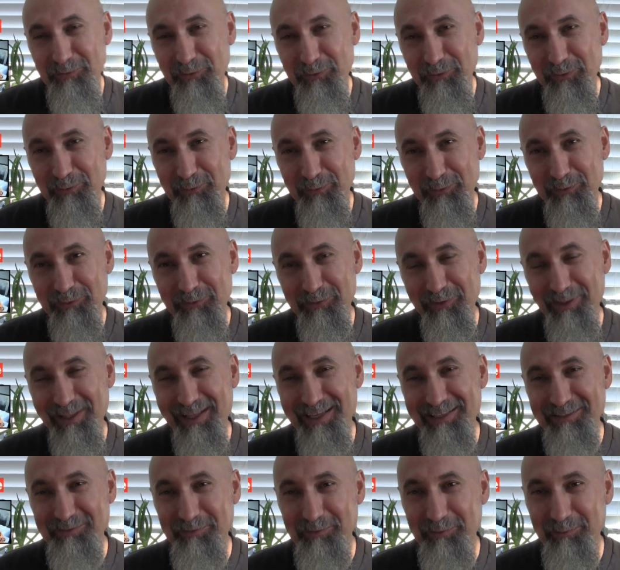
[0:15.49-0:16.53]
doing a move for the
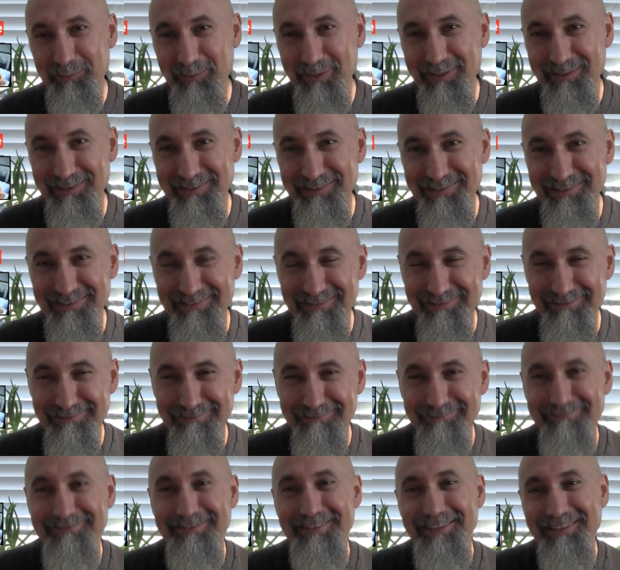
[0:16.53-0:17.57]
last few months,
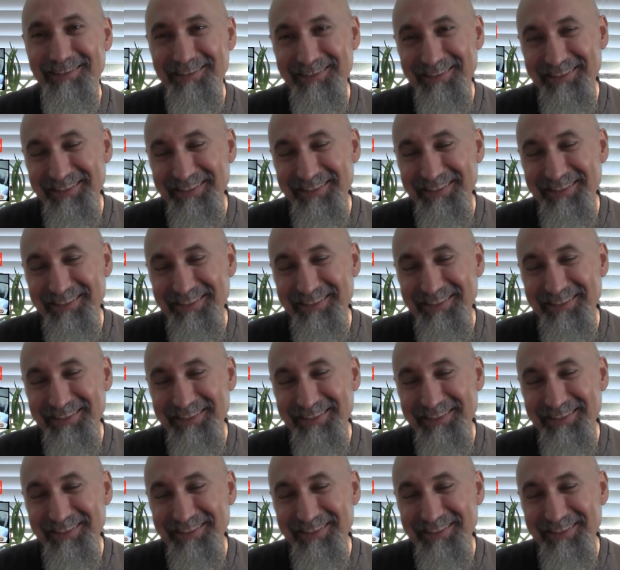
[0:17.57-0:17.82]
and uh,